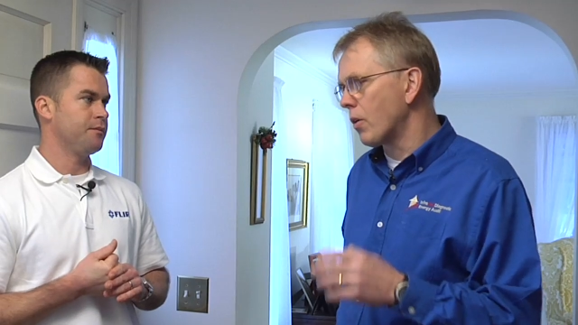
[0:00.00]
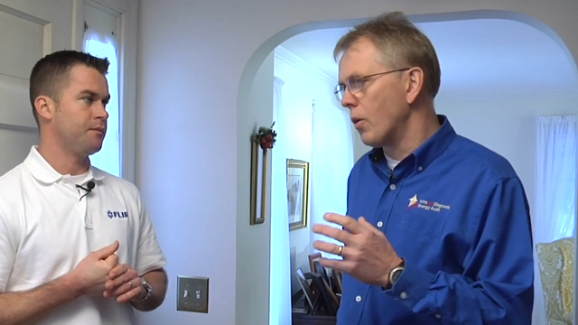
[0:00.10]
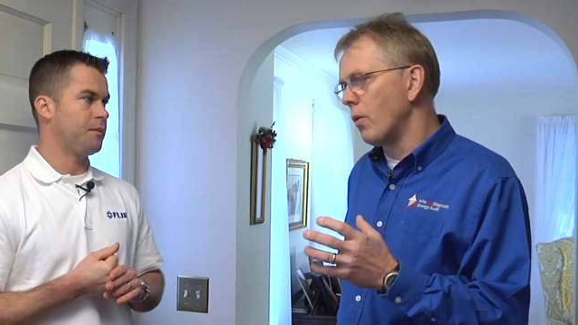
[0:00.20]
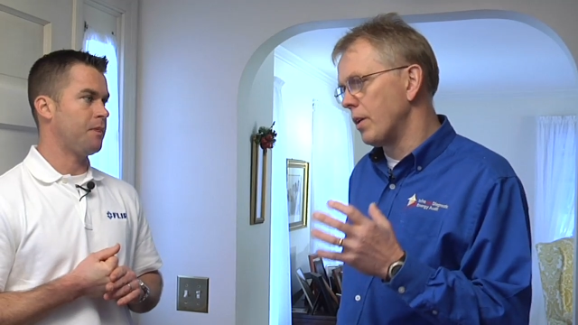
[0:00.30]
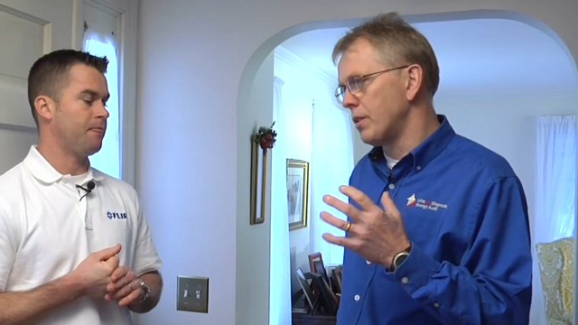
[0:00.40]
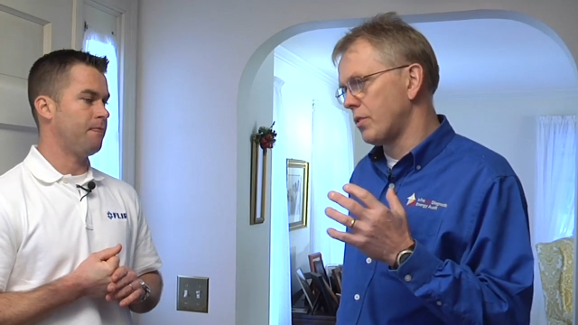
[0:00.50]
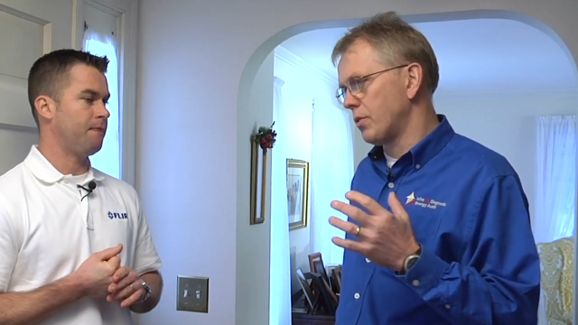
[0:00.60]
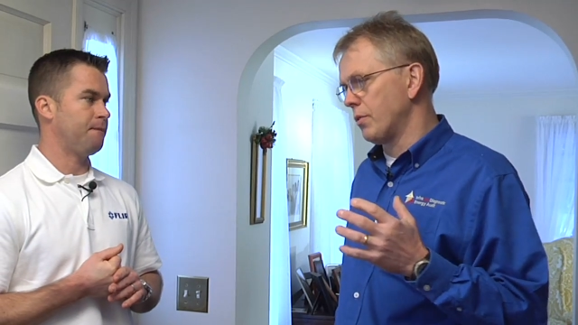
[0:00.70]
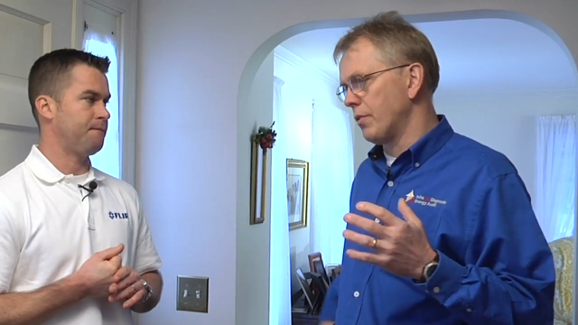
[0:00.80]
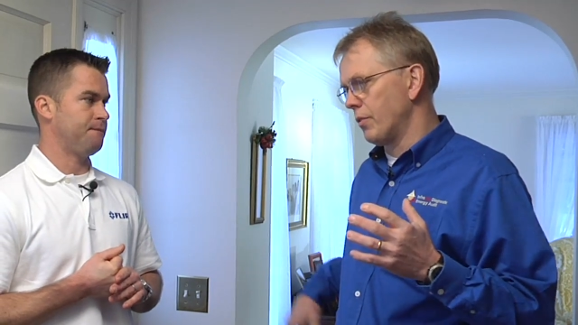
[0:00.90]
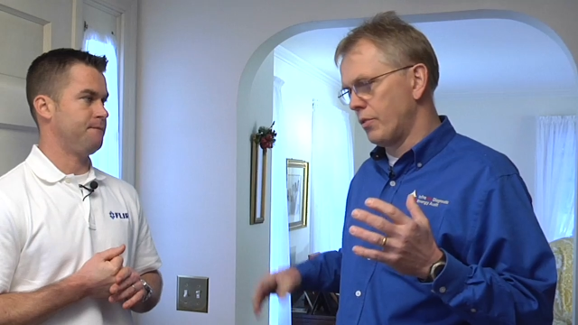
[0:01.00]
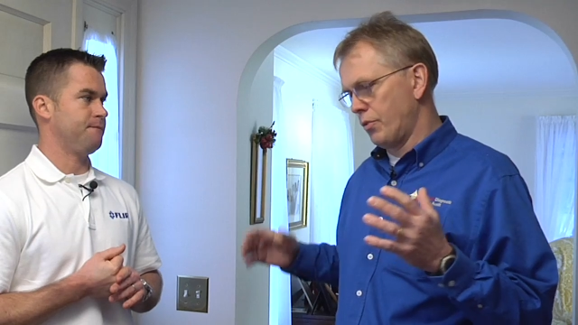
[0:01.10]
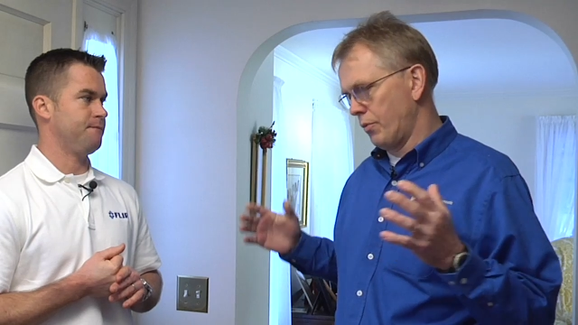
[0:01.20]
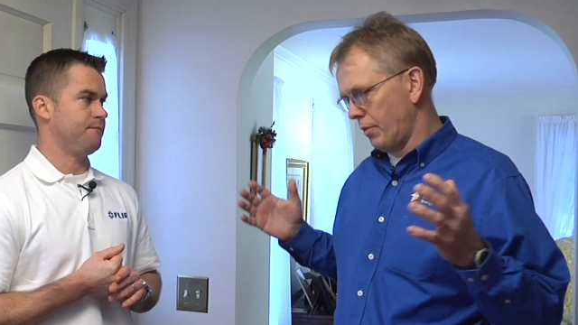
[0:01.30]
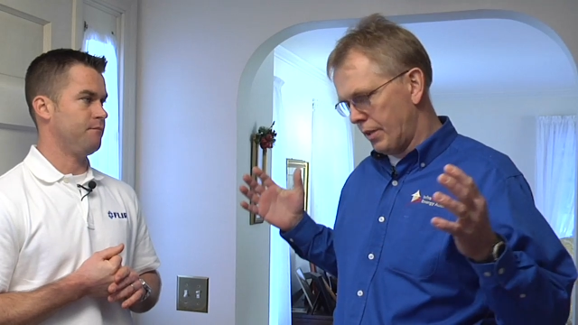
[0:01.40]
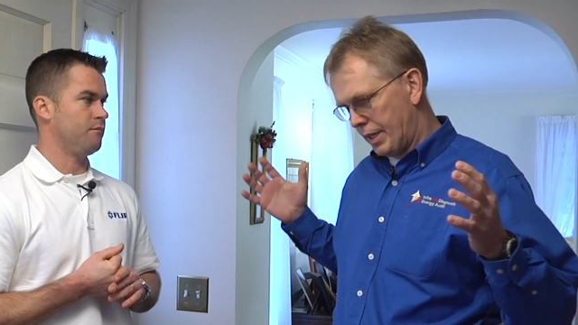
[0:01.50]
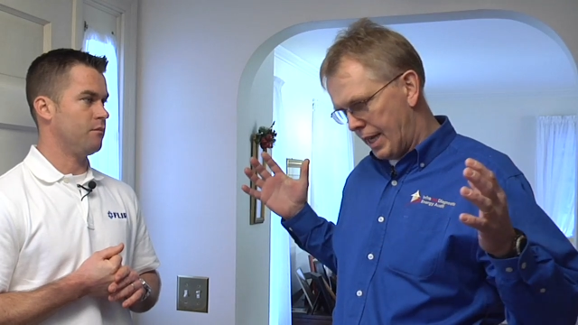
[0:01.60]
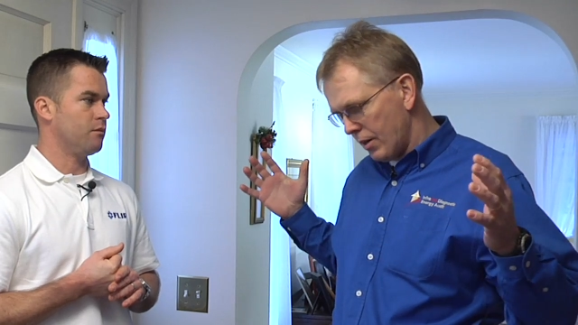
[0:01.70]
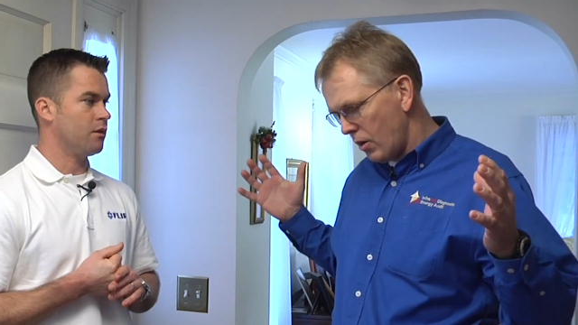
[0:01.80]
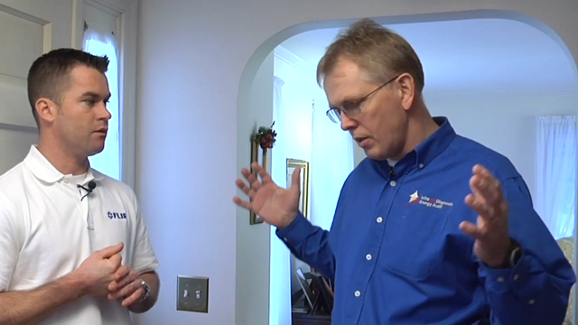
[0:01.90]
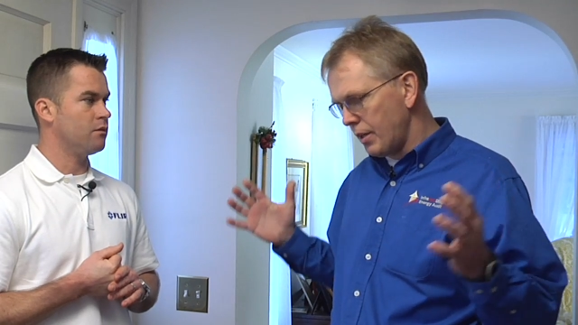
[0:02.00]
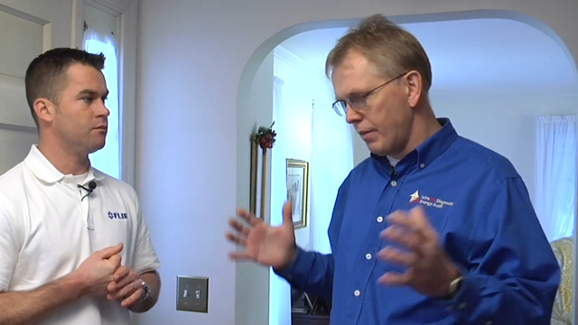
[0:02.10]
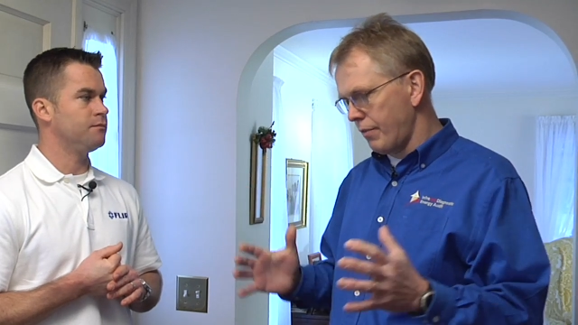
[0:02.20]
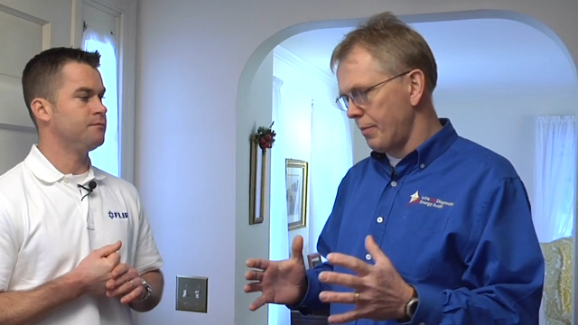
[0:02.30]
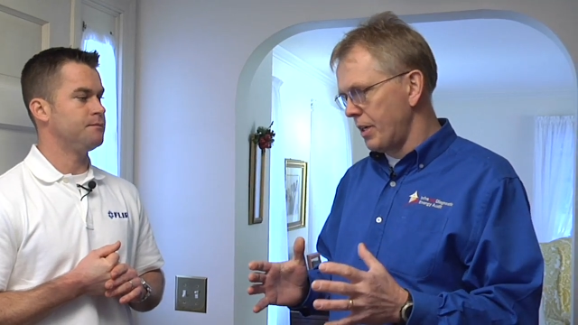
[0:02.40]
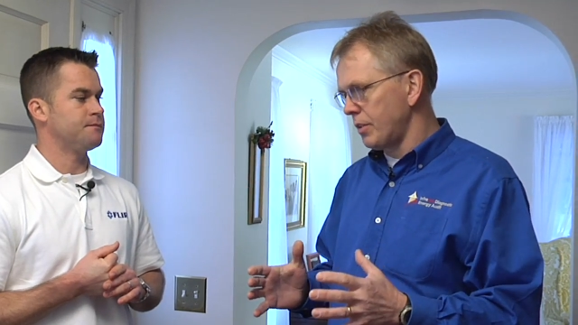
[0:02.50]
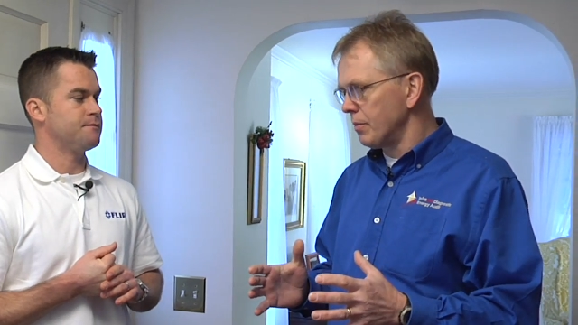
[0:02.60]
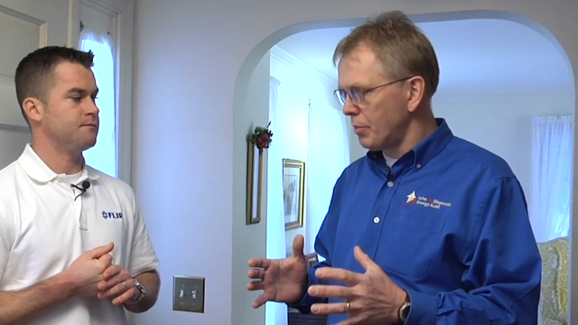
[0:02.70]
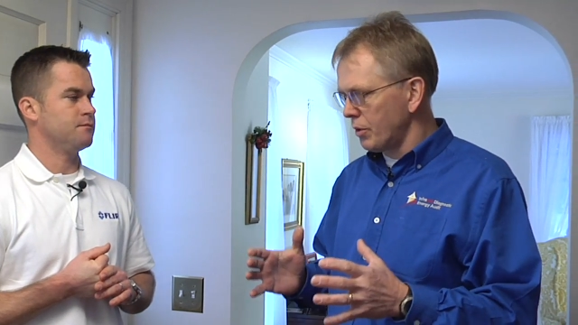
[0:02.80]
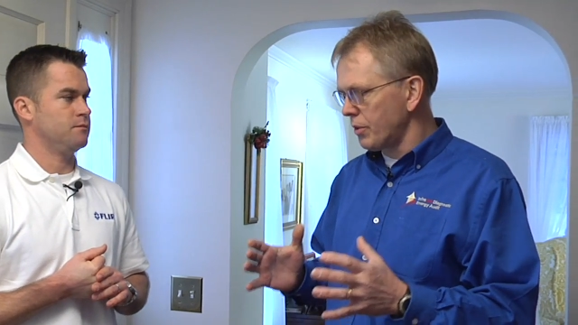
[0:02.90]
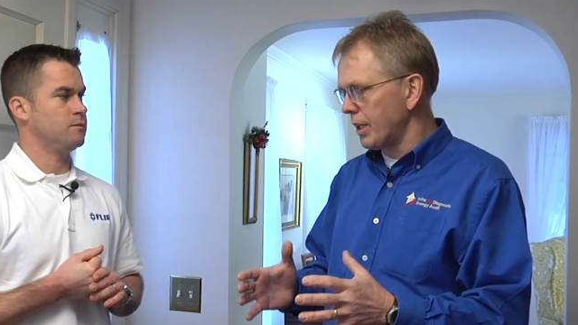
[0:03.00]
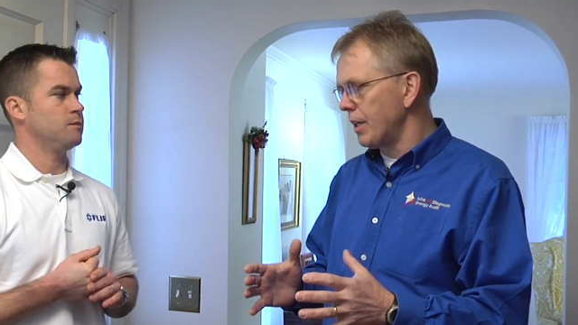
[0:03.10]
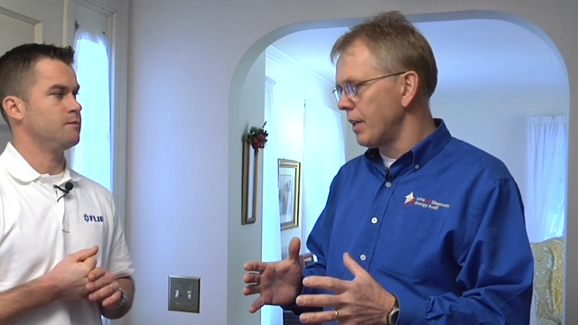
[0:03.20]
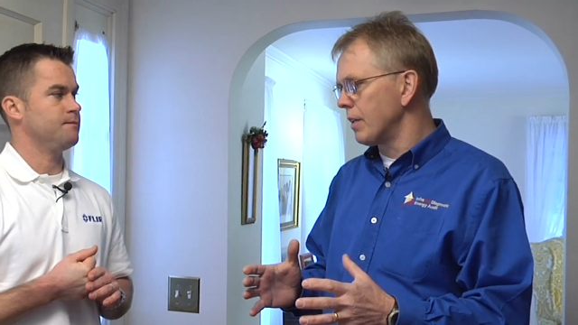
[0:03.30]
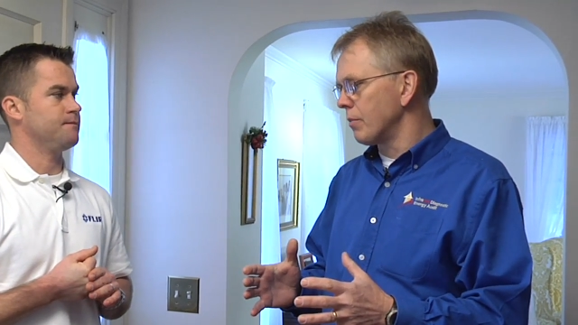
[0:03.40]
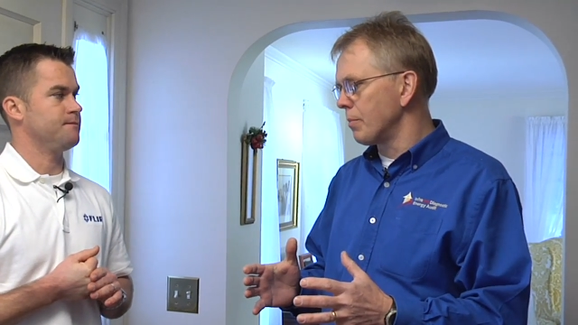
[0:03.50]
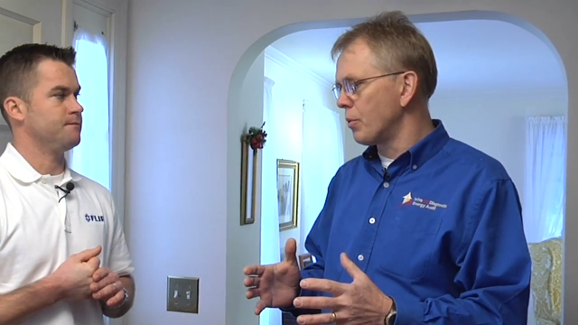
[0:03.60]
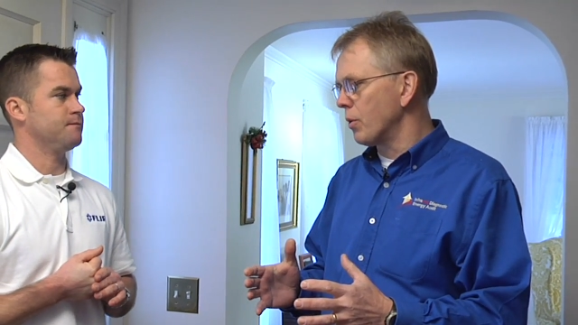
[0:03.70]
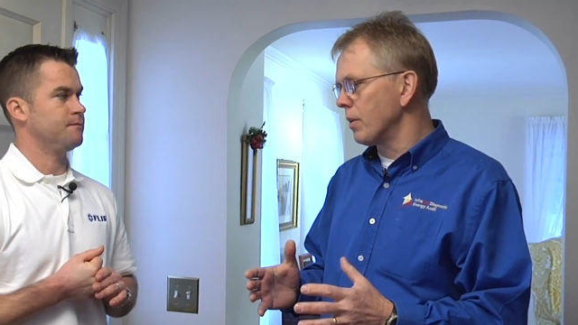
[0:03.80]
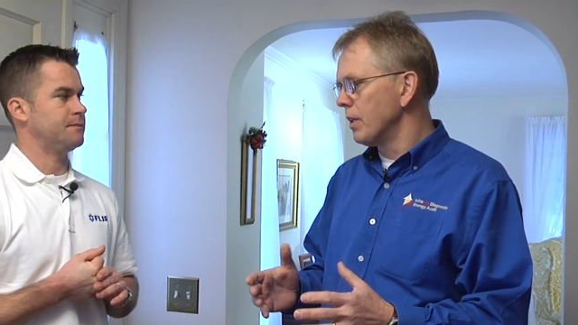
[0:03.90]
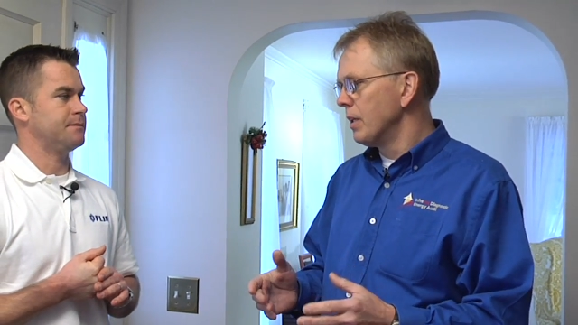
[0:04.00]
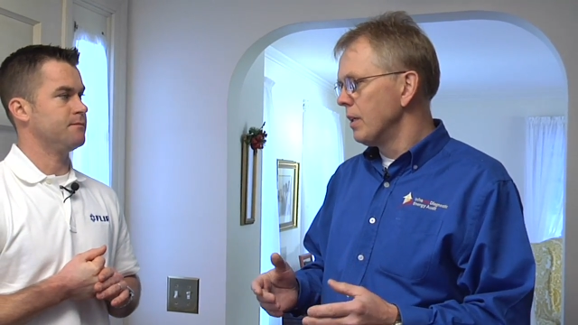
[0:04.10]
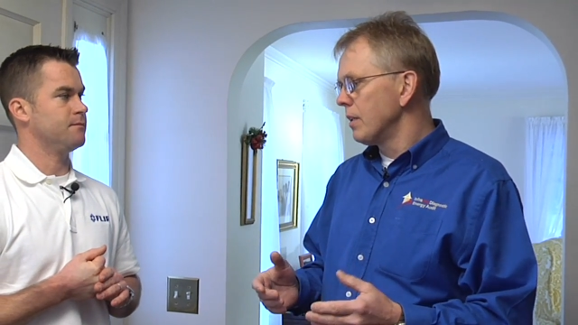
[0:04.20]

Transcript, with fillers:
Speaker 1: our goal is to, to get all the information put together in a report